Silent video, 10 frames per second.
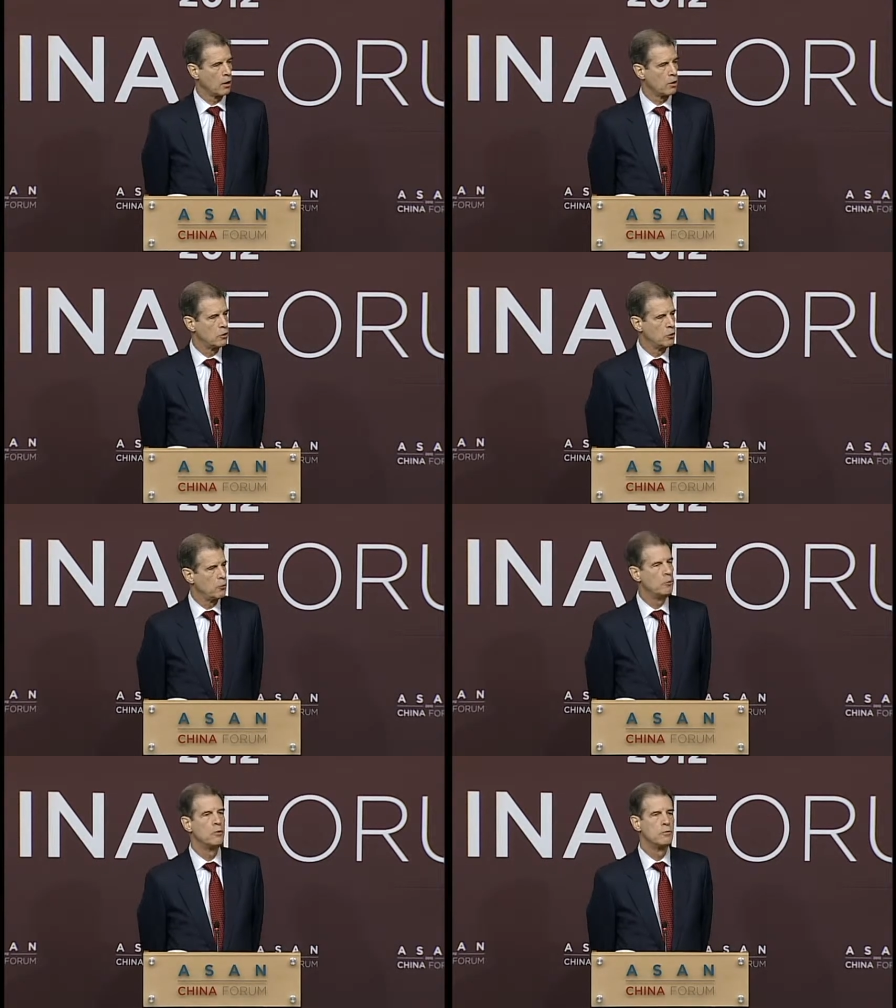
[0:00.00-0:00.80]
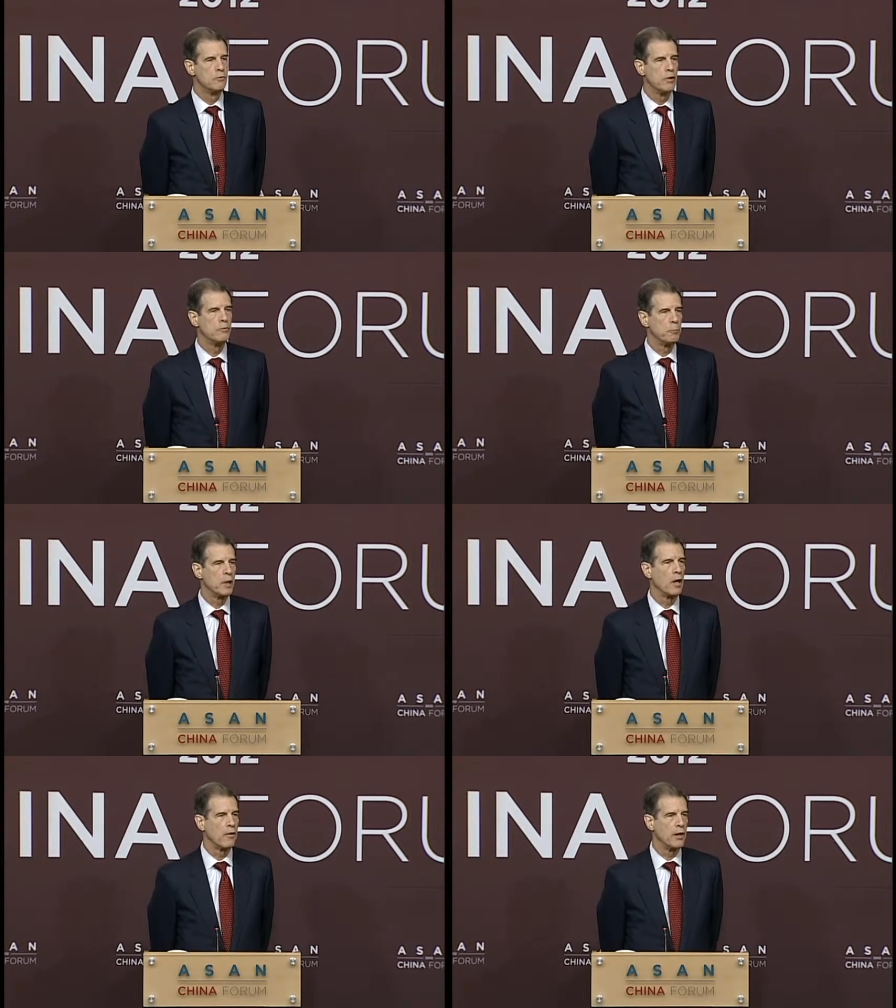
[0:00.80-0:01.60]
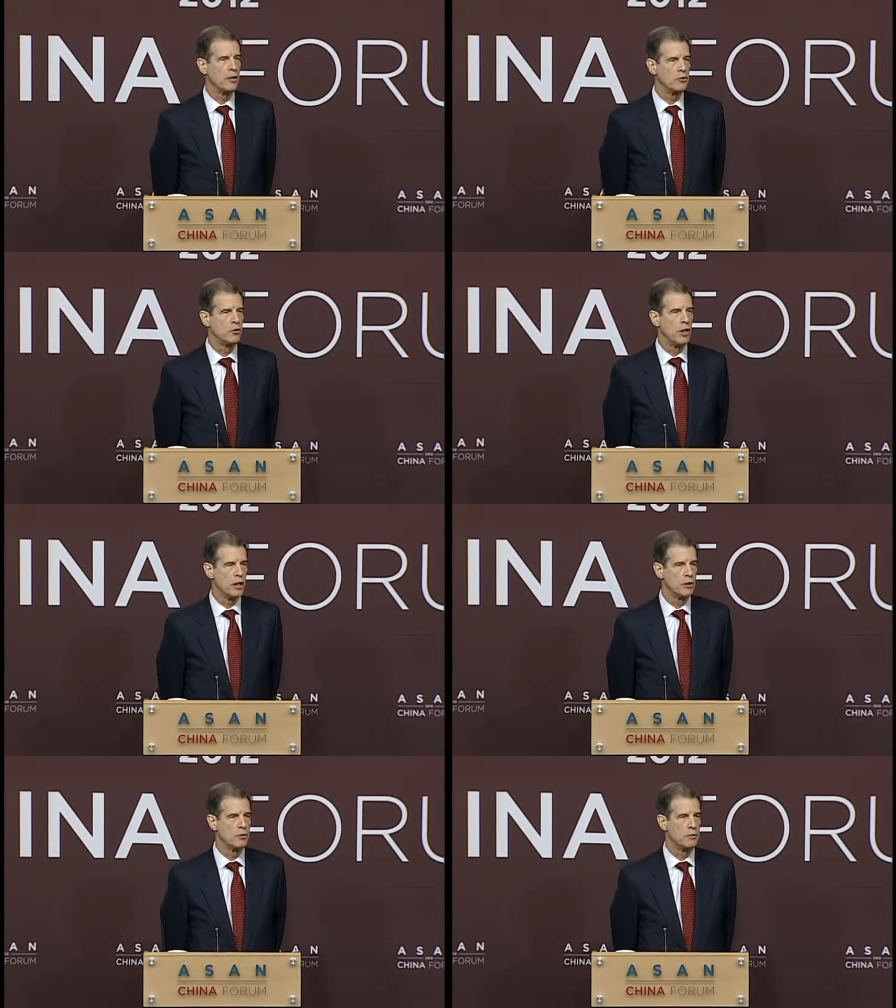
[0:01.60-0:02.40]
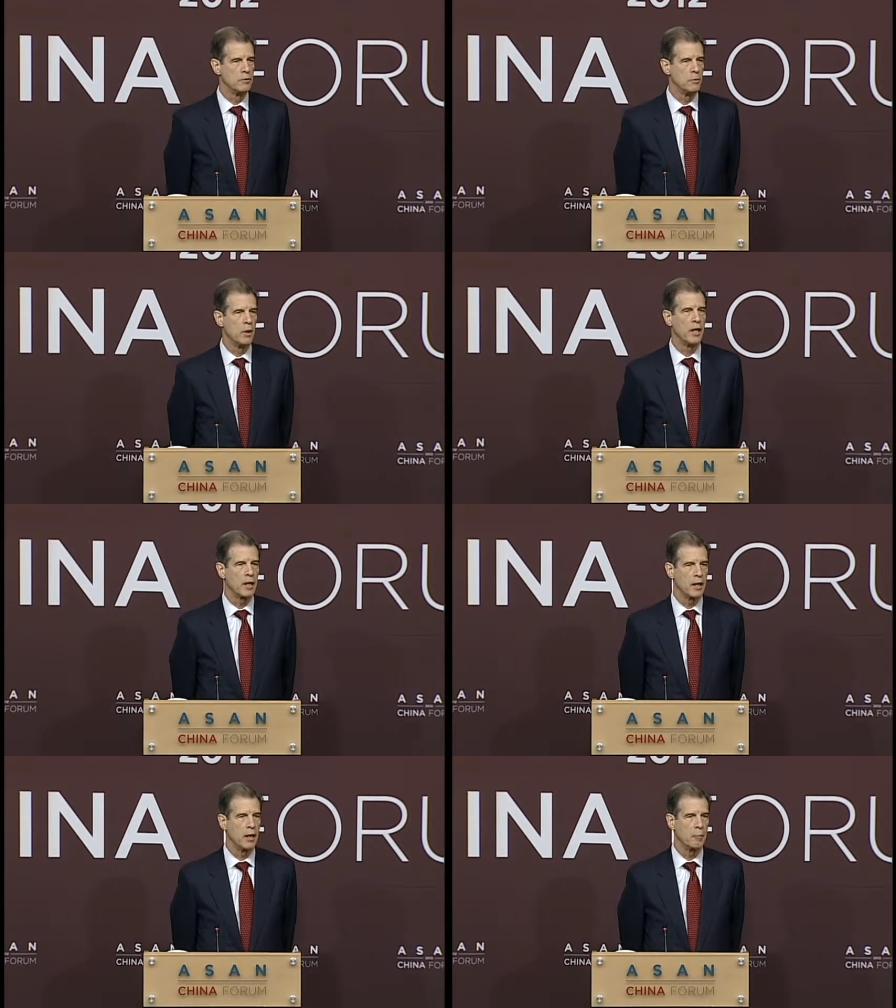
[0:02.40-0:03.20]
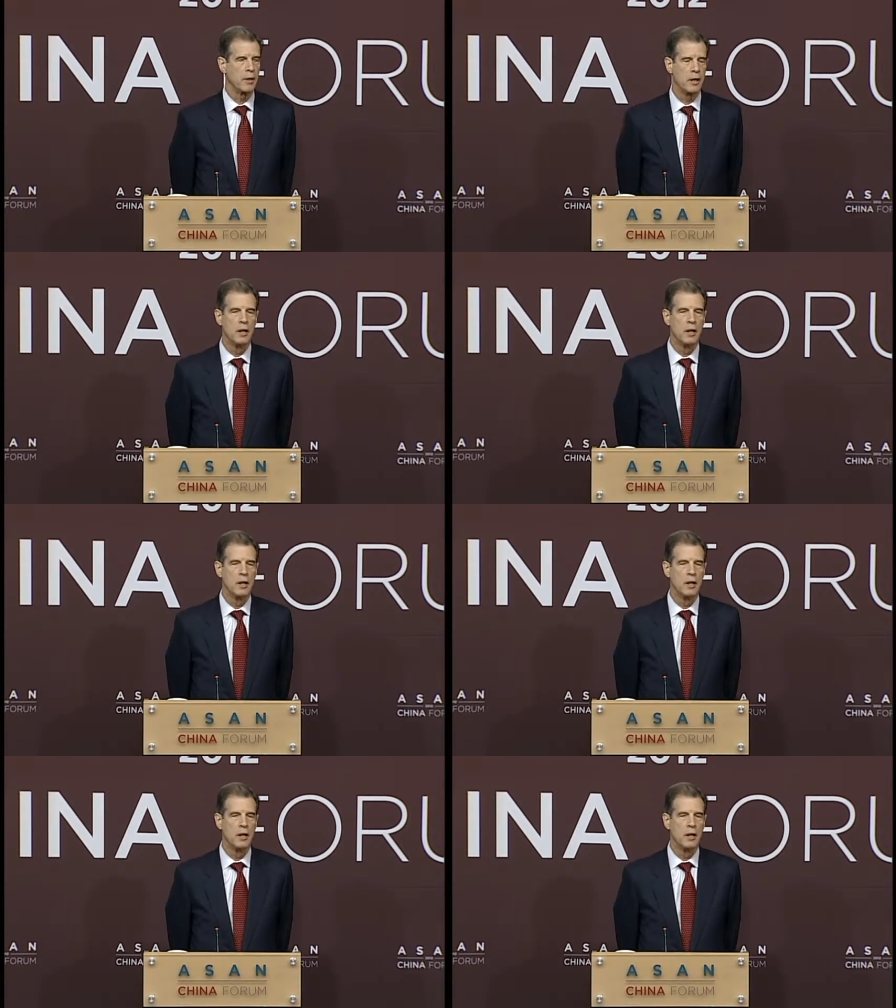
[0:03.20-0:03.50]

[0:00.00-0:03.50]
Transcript: two fundamental things changed. One economic,